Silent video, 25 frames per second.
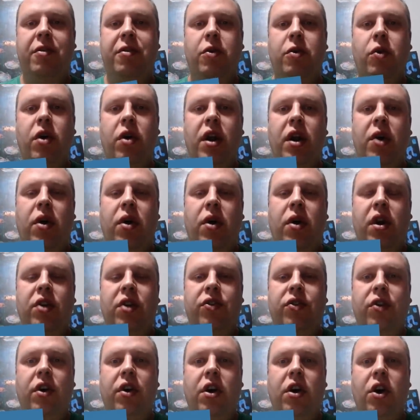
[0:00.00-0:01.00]
everyone, I
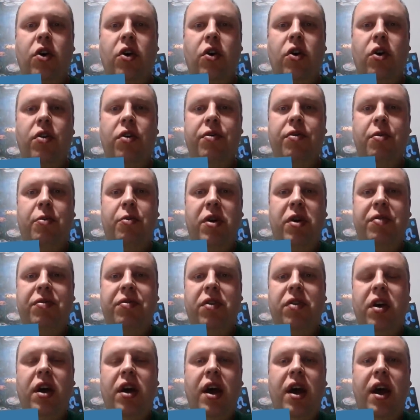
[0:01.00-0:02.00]
wanted to go over
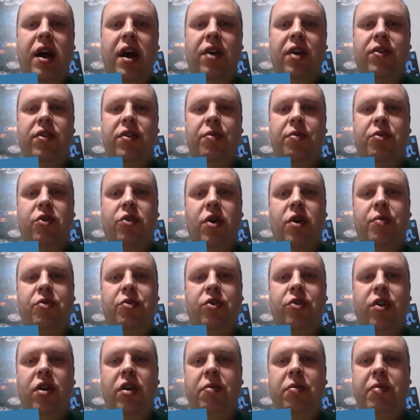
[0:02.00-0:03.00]
briefly a
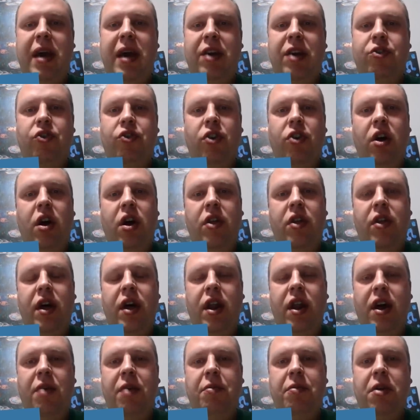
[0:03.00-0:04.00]
subscription Patreon
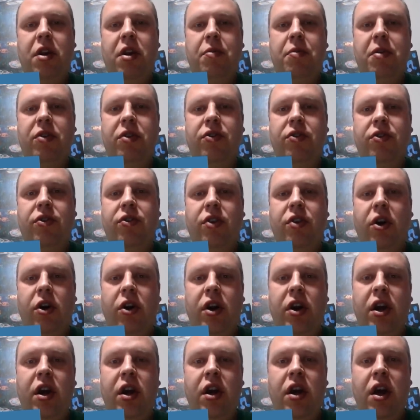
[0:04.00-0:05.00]
that I'm going to be
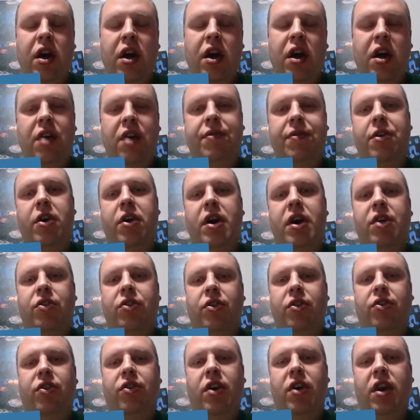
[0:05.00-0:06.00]
starting. If you're
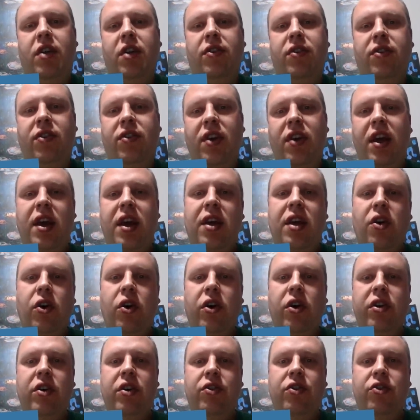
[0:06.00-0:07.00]
interested in seeing
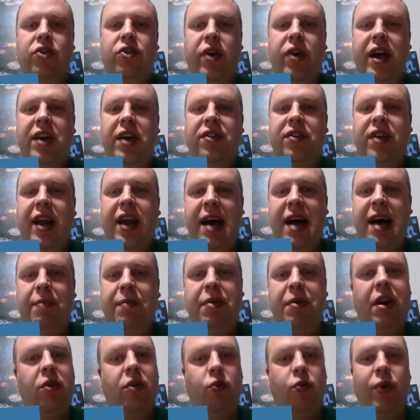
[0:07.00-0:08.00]
all these trades that
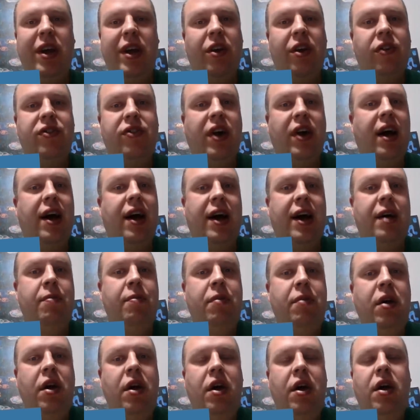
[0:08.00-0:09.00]
happen in real
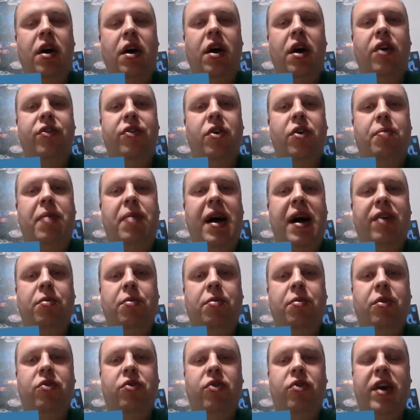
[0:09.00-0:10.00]
time, also
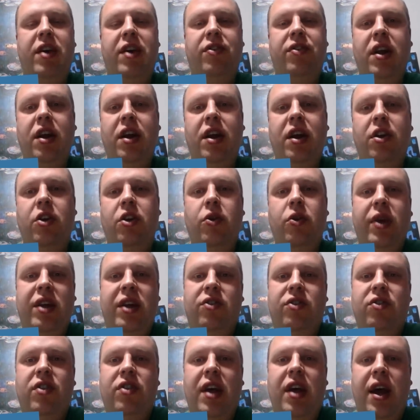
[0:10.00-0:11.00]
possible trades that I do
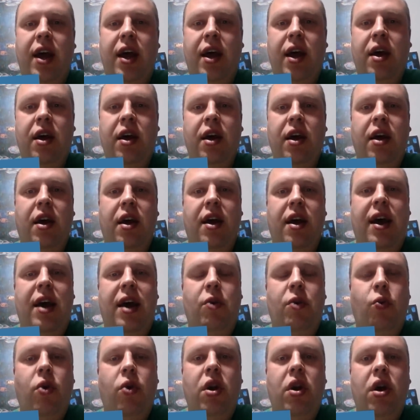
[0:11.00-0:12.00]
each day,
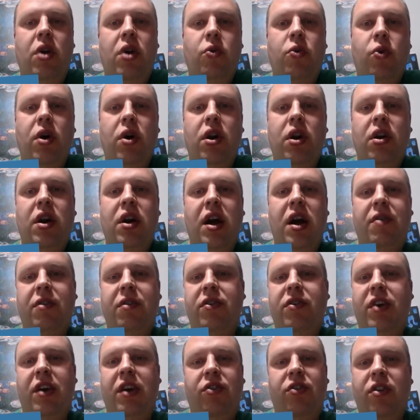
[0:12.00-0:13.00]
and one-on-one
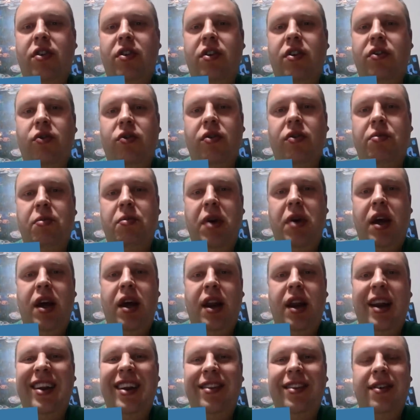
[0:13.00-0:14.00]
conversations with me
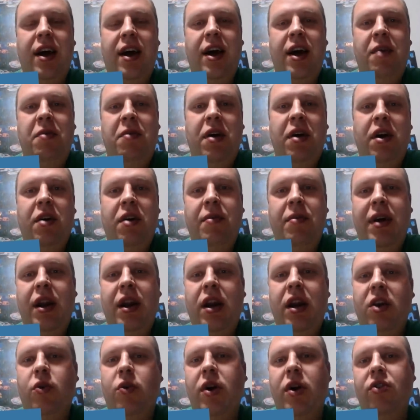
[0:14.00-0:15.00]
at any time
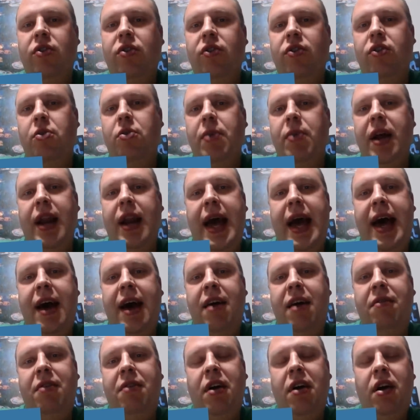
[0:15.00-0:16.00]
about any questions you might
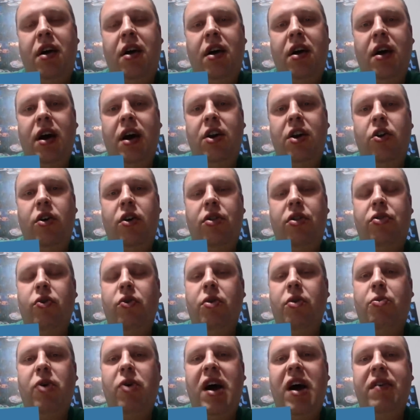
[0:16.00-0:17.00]
have, I do it
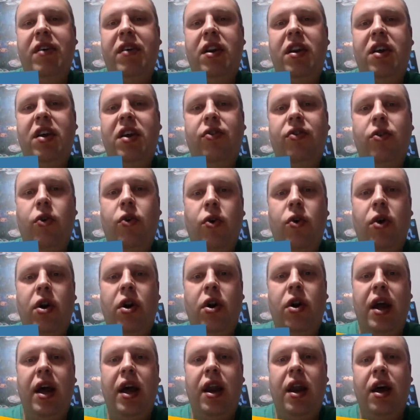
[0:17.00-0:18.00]
through a private
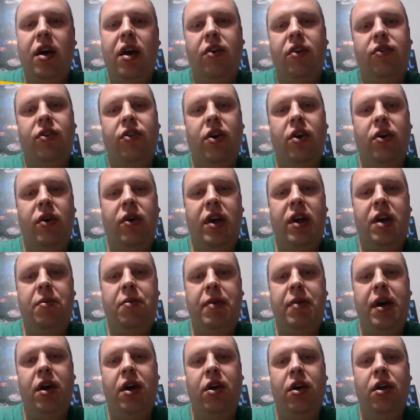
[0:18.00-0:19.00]
Discord, and I also
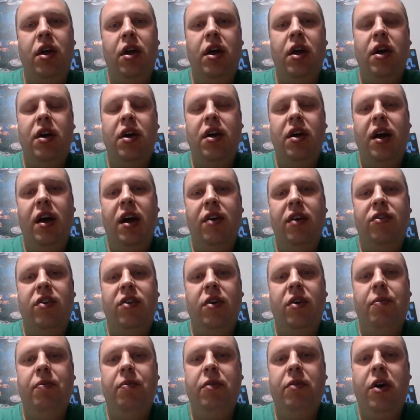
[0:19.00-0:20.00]
email
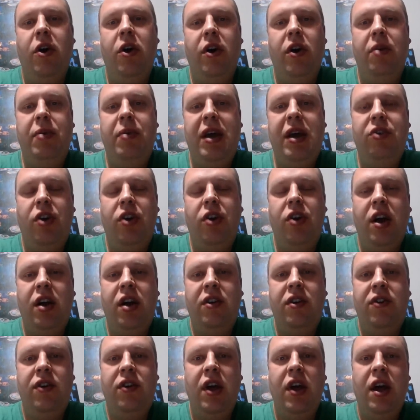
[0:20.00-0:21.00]
some current
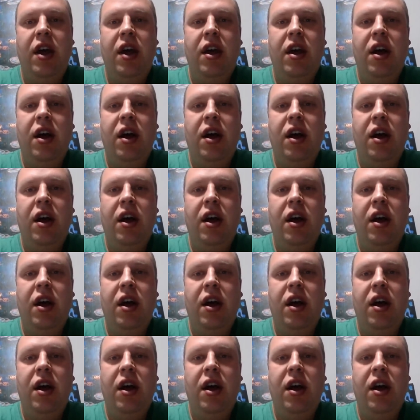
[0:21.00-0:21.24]
Patreons.